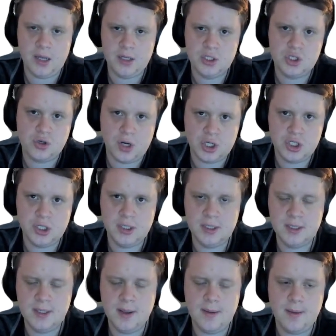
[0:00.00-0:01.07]

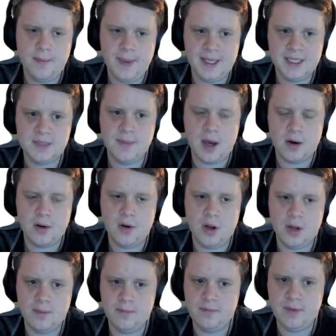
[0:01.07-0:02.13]
instruction-based model
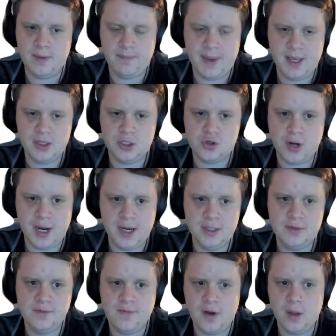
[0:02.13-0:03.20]
on debate
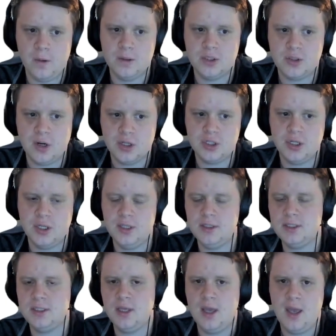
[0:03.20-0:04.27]
trained to follow
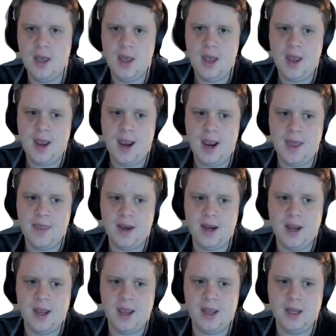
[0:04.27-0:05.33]
instructions, and
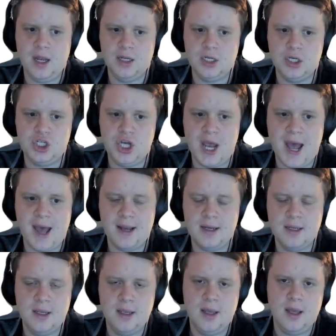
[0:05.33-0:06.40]
then a
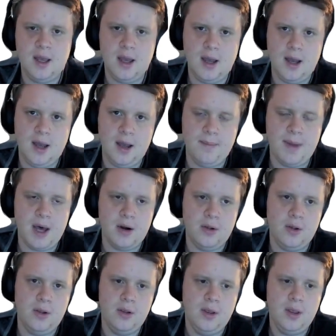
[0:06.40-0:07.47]
chat
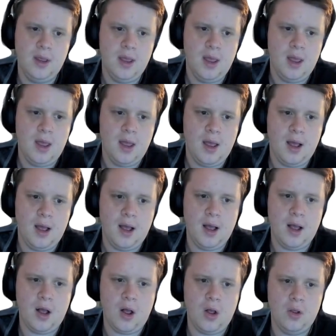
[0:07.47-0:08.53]
model.
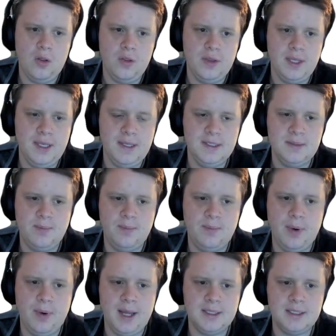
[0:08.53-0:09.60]
All of these,
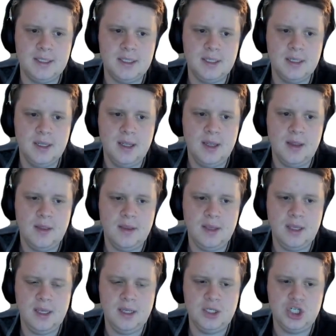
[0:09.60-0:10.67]
but
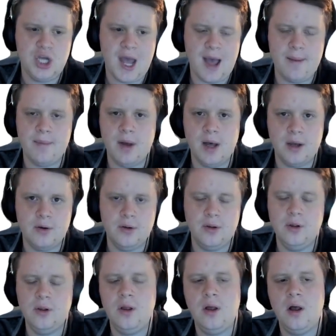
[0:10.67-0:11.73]
the chat
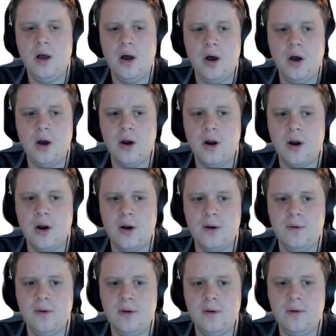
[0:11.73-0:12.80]
model,
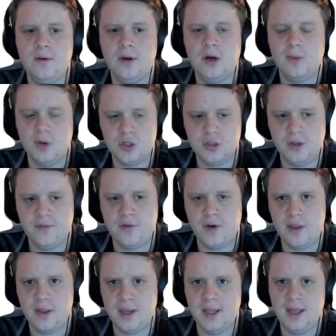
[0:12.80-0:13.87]
are commercially
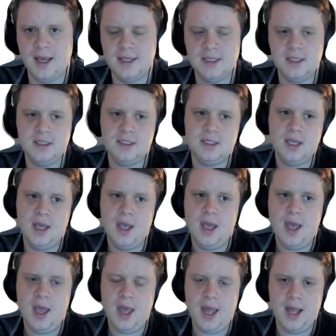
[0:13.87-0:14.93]
friendly licensed,
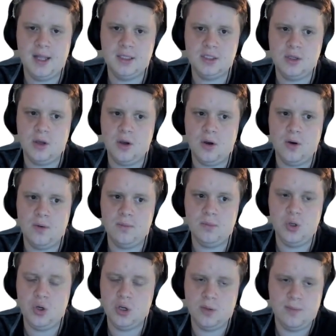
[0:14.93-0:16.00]
and so
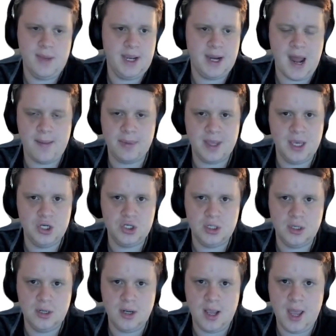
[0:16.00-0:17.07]
you could make an
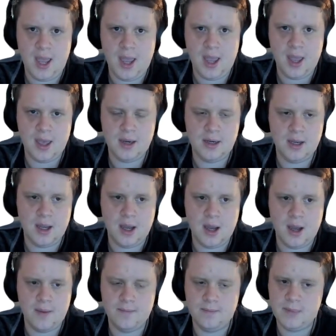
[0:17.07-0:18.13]
application and
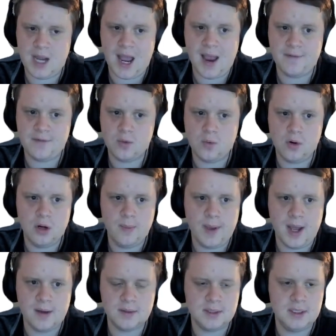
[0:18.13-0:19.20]
not have to worry
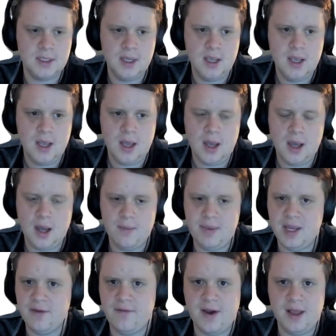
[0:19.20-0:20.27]
about
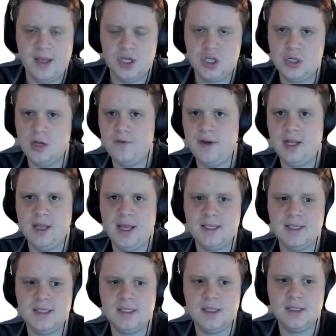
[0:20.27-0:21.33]
being in violation of any
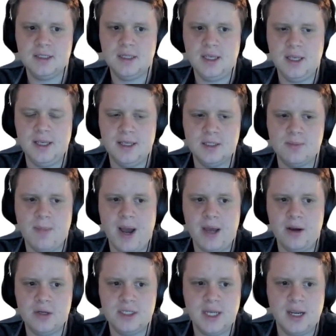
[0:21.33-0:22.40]
licenses, is
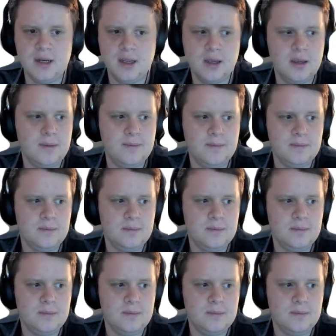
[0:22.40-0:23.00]
my understanding.